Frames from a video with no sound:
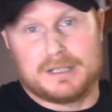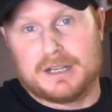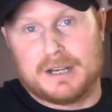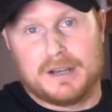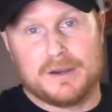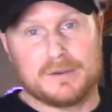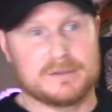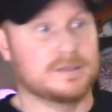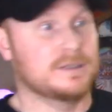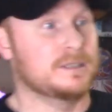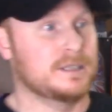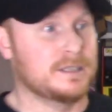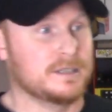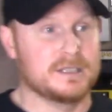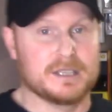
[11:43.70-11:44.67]
know,
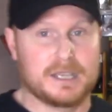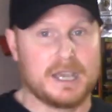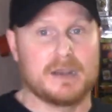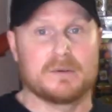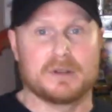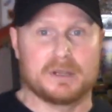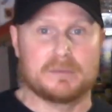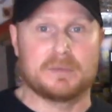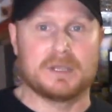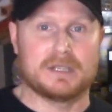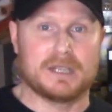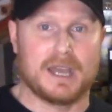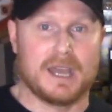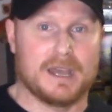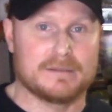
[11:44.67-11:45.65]
you can't really
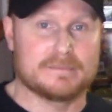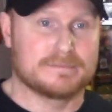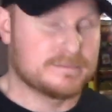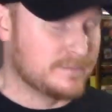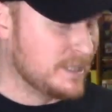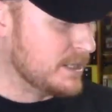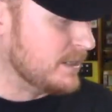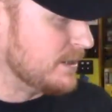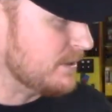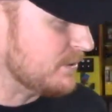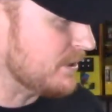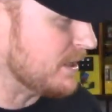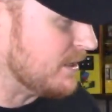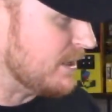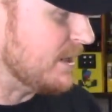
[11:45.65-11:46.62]
beat that. You
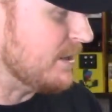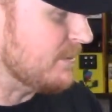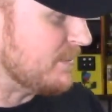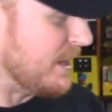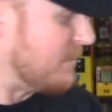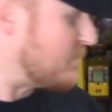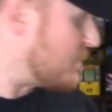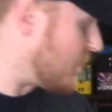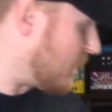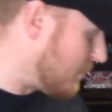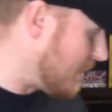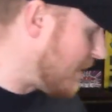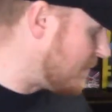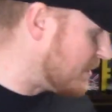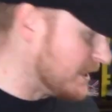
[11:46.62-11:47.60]
know, I'm sure
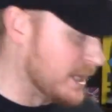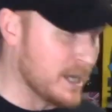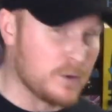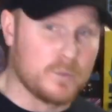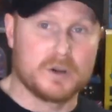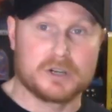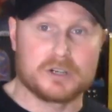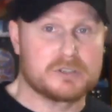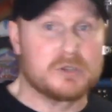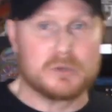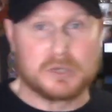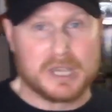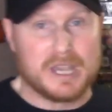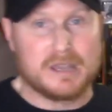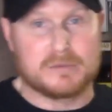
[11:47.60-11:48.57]
maybe like 1 or 2
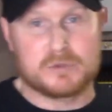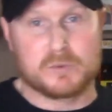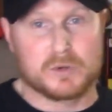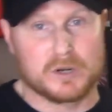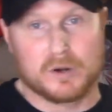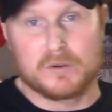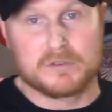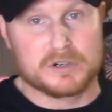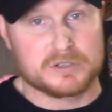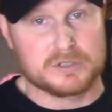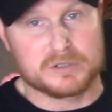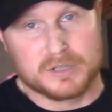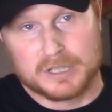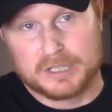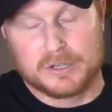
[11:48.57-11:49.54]
games were a
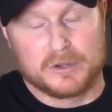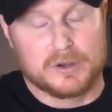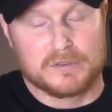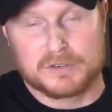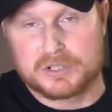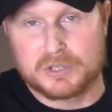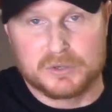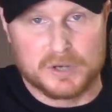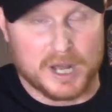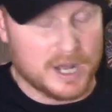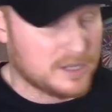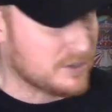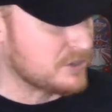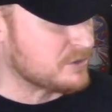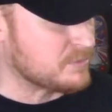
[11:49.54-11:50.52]
little over
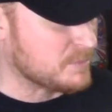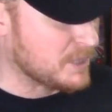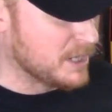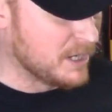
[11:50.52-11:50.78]
$2, but